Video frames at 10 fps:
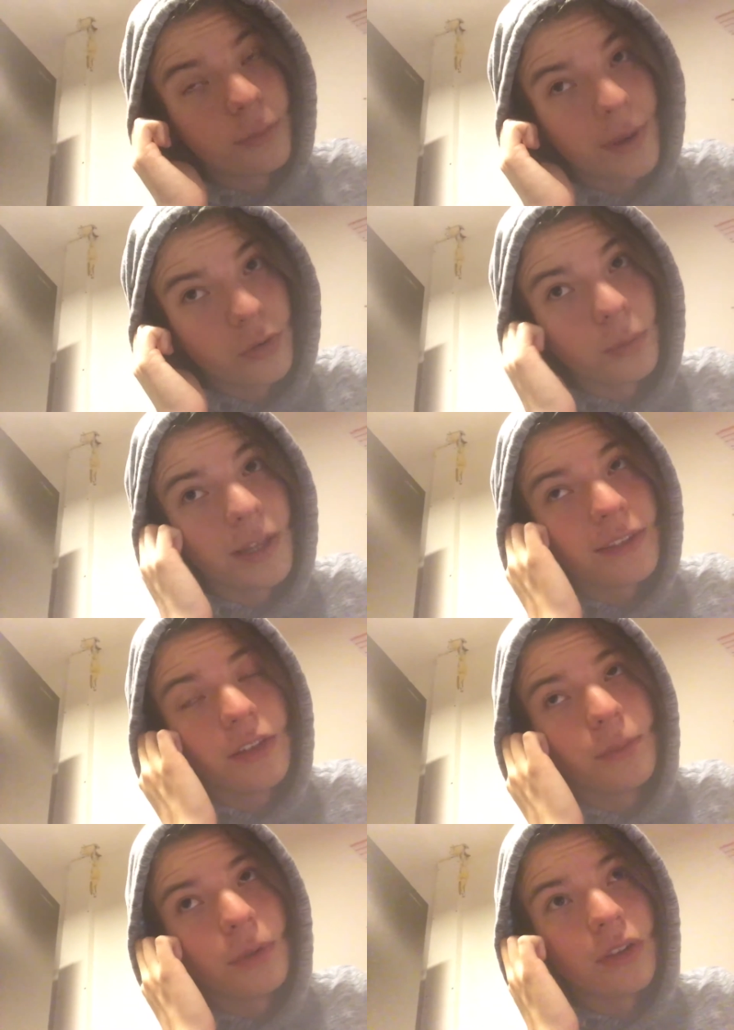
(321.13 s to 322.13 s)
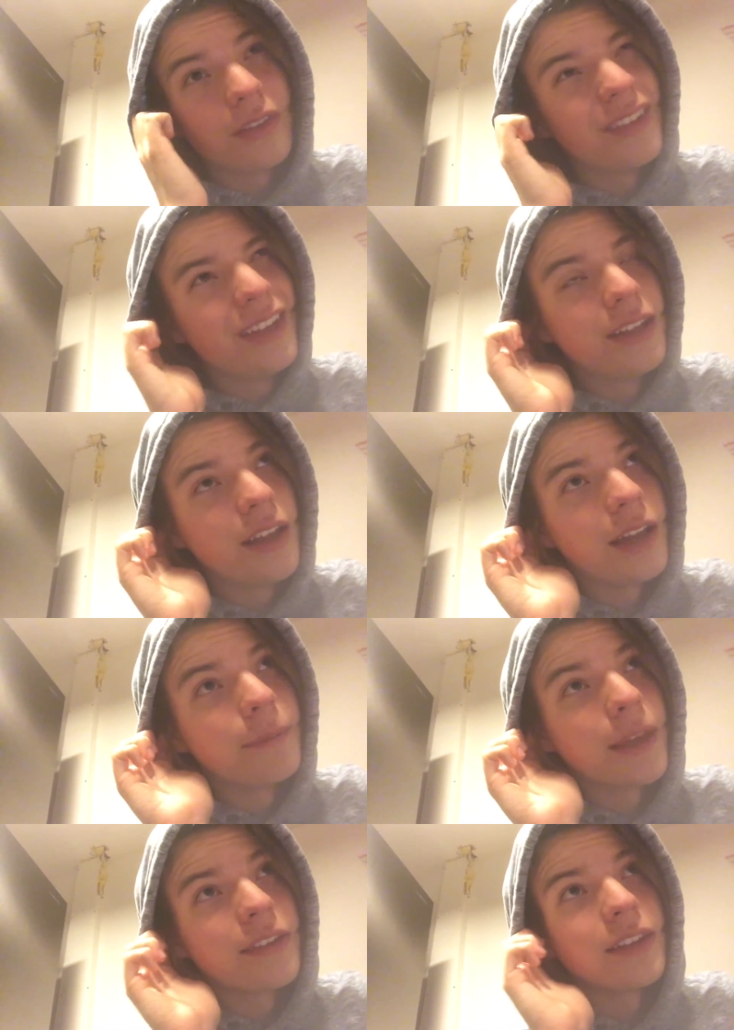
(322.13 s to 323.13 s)
the special platters, because
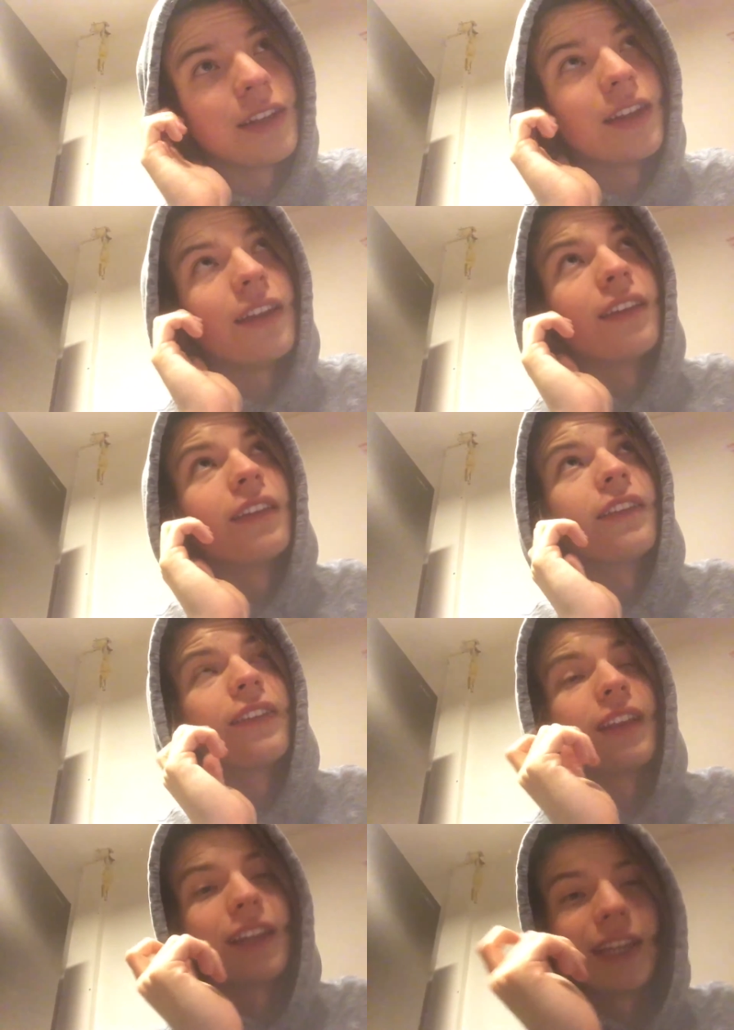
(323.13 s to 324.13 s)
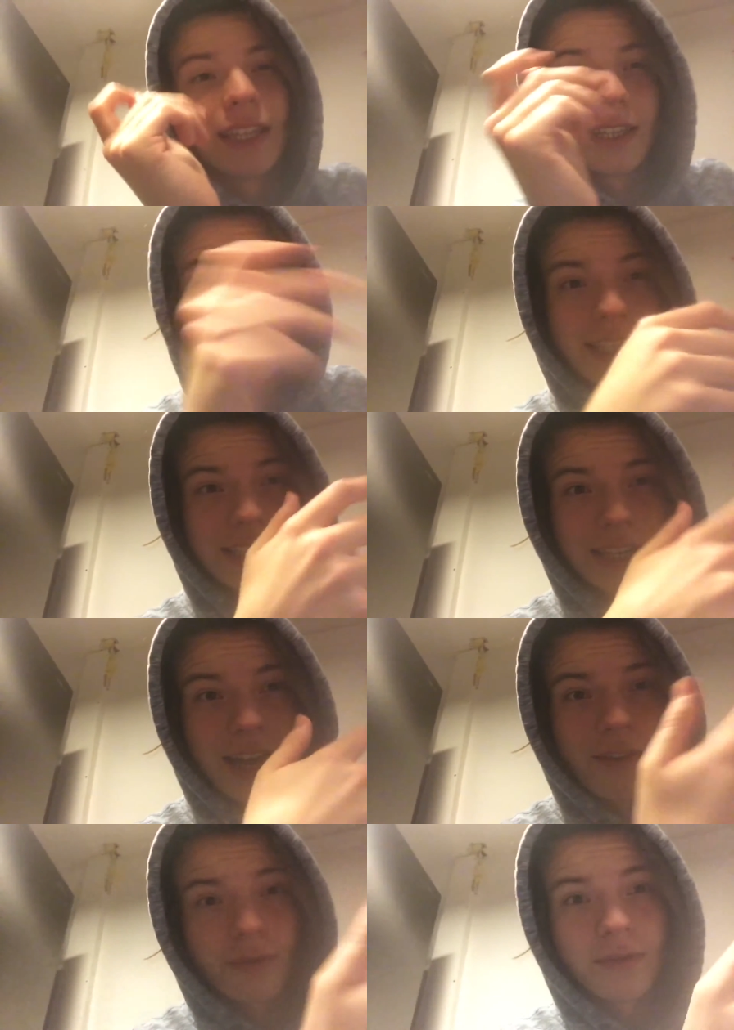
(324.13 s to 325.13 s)
I'm guessing that that like they need to
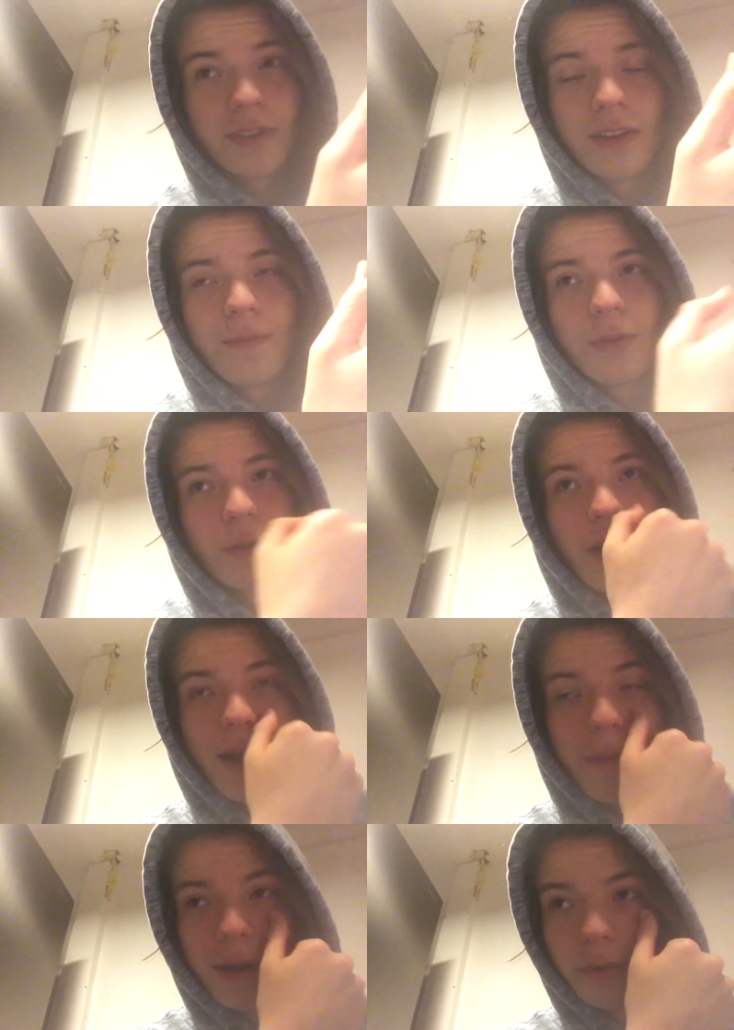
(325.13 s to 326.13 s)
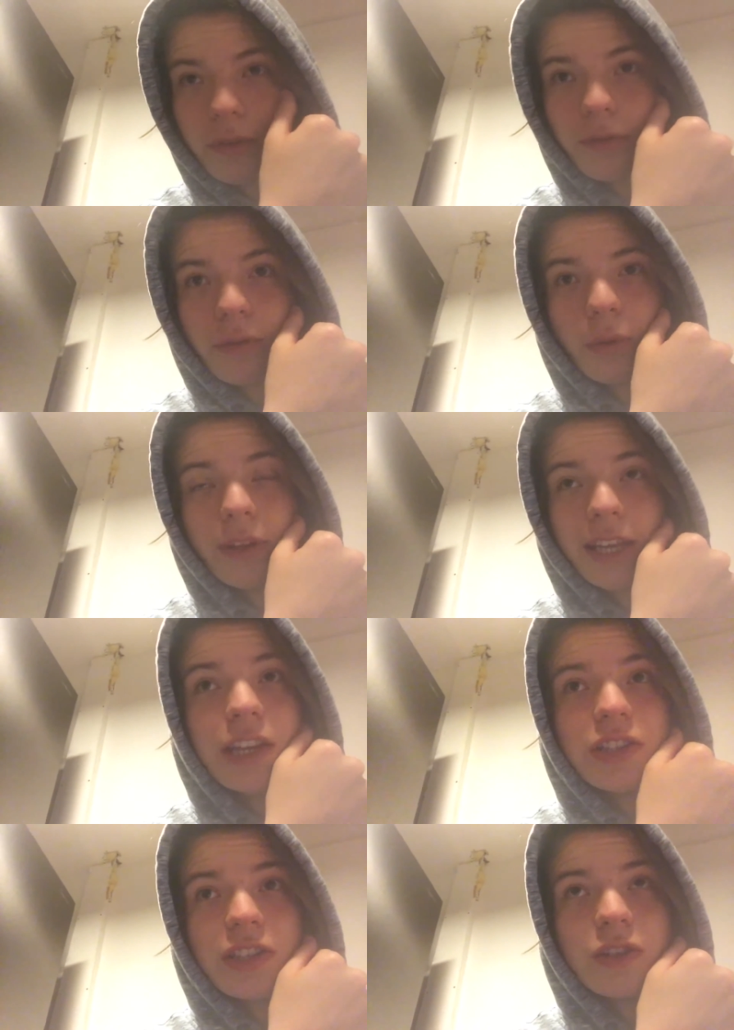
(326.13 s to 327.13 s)
have the right amounts of food in the
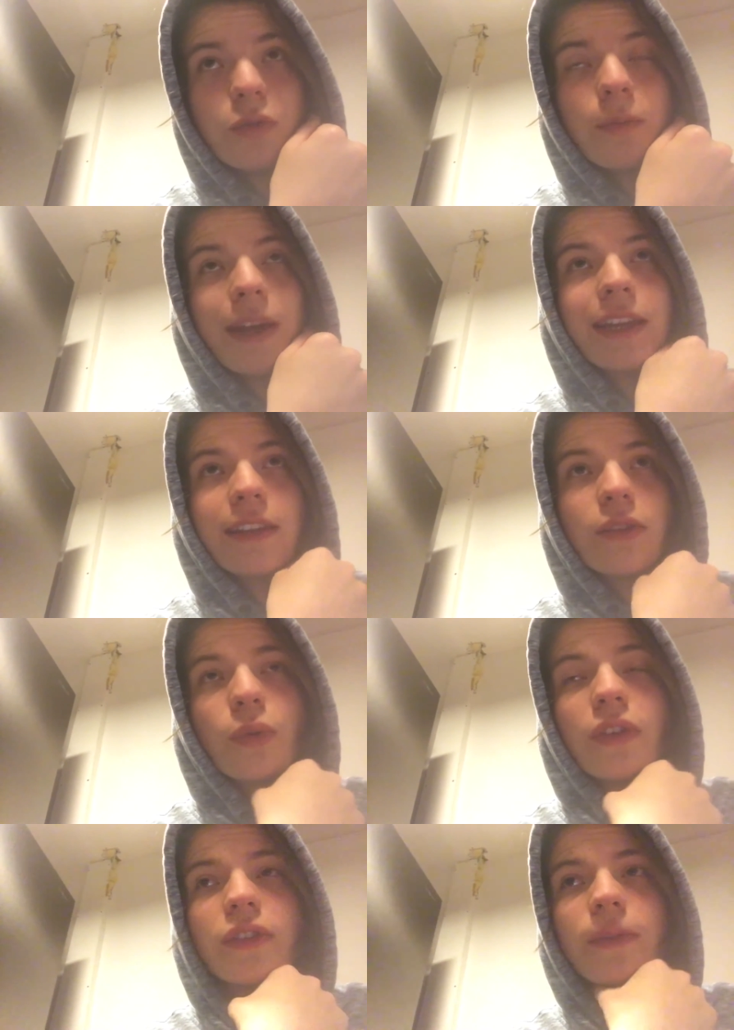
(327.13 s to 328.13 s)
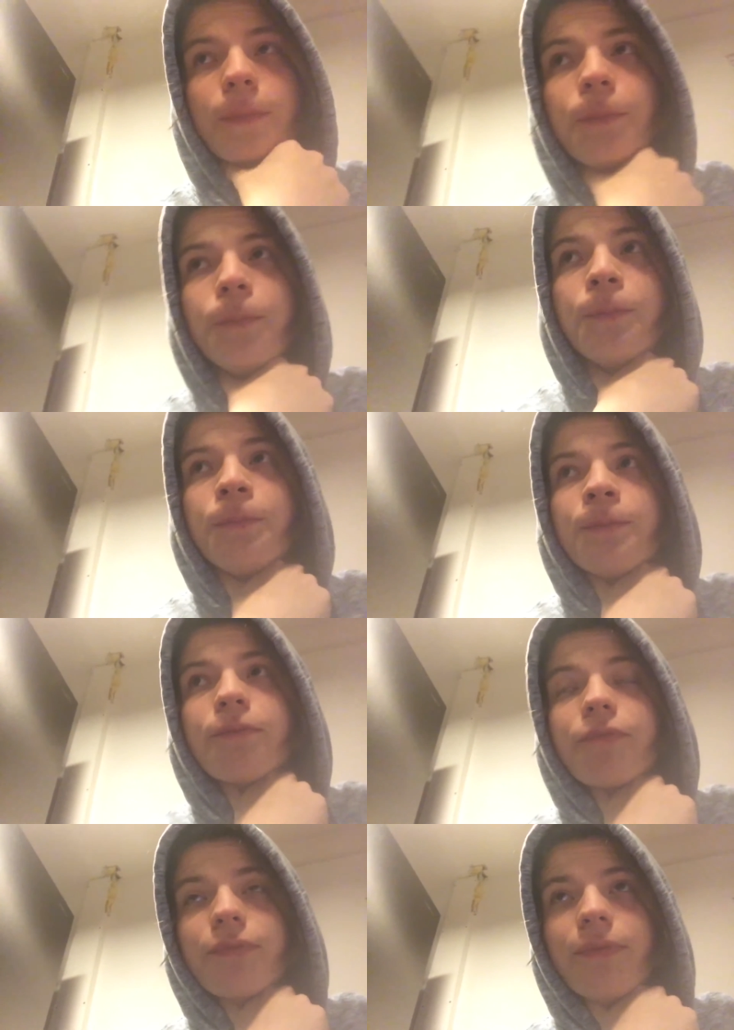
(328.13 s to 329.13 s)
kitchen to make these orders.
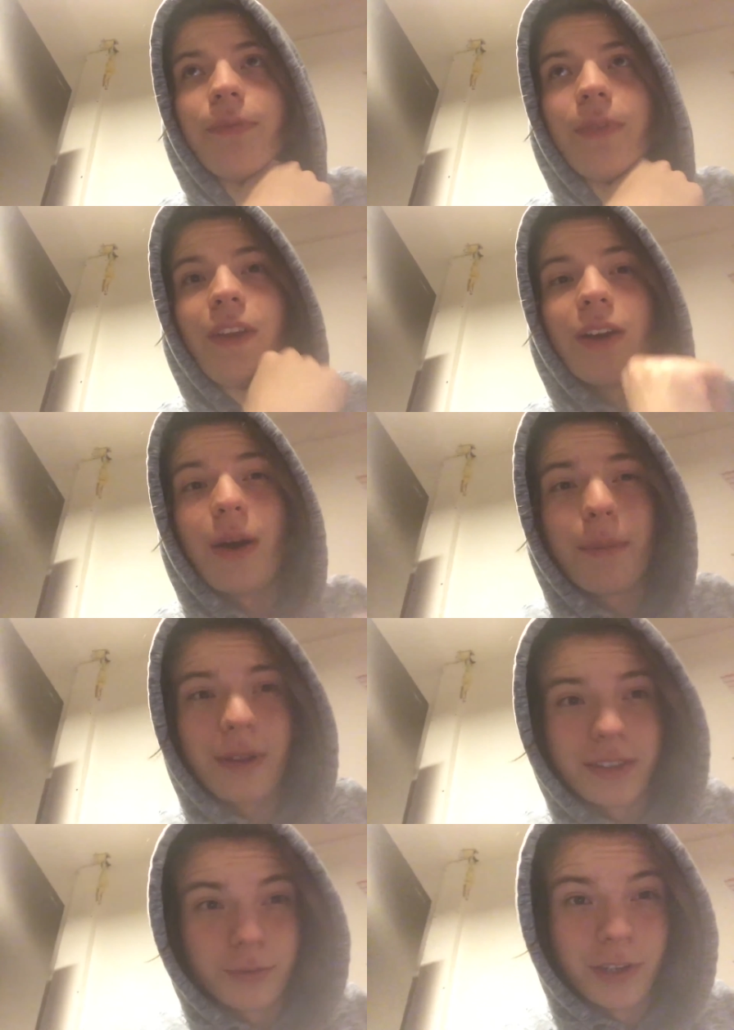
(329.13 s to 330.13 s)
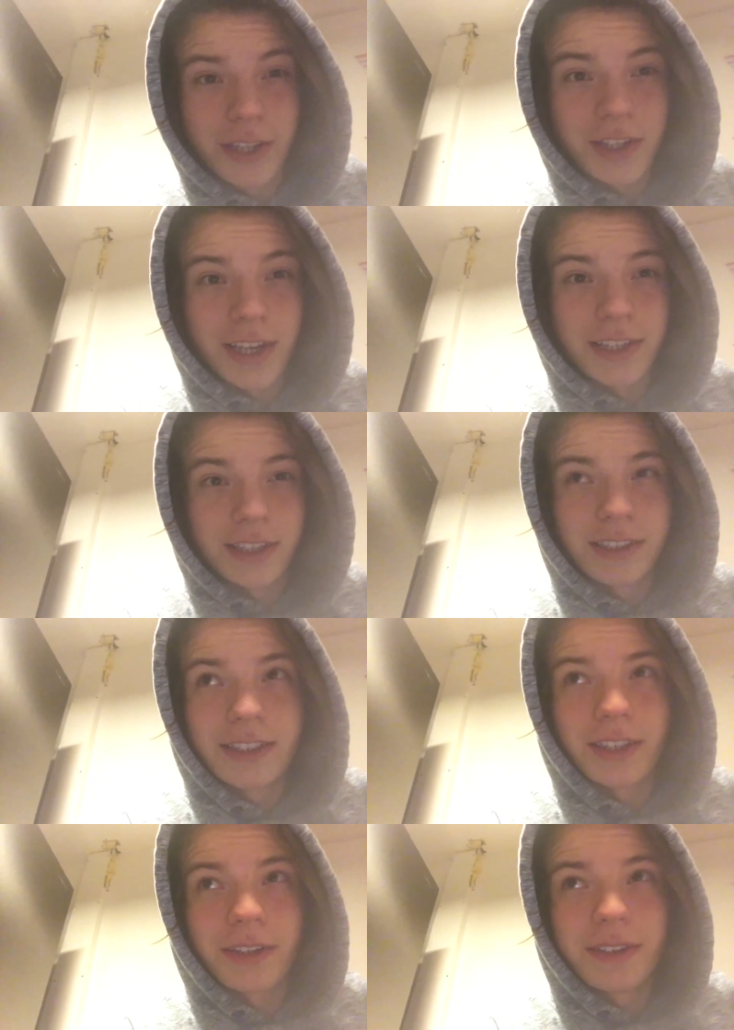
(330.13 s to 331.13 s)
Uh, but it's really exciting.
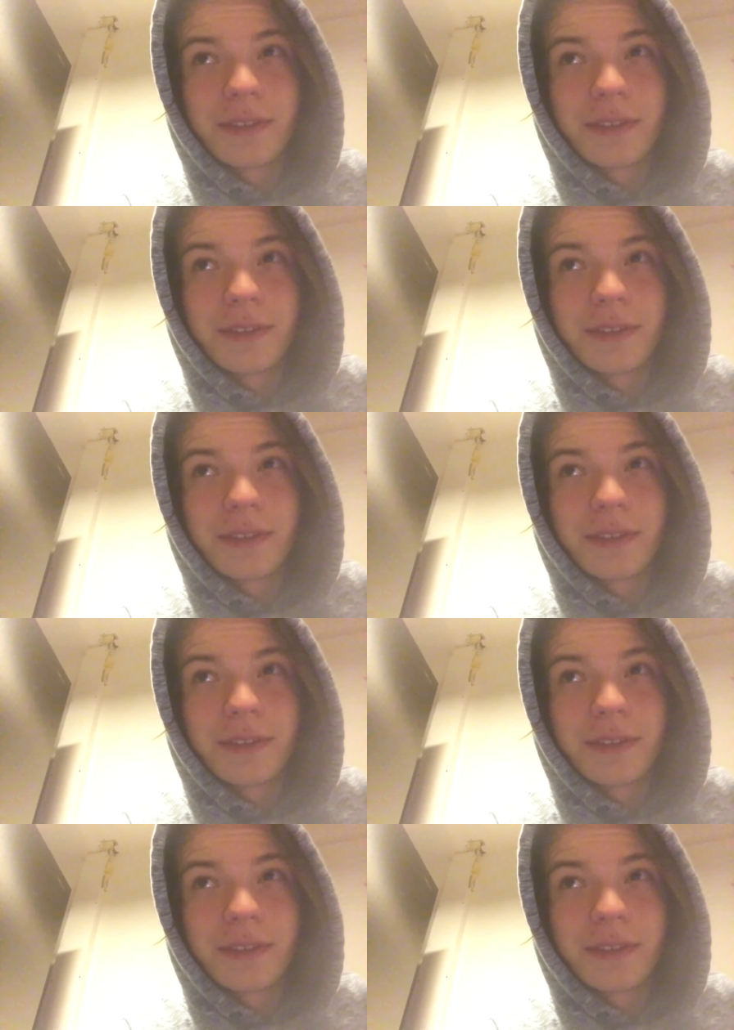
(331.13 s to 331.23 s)
So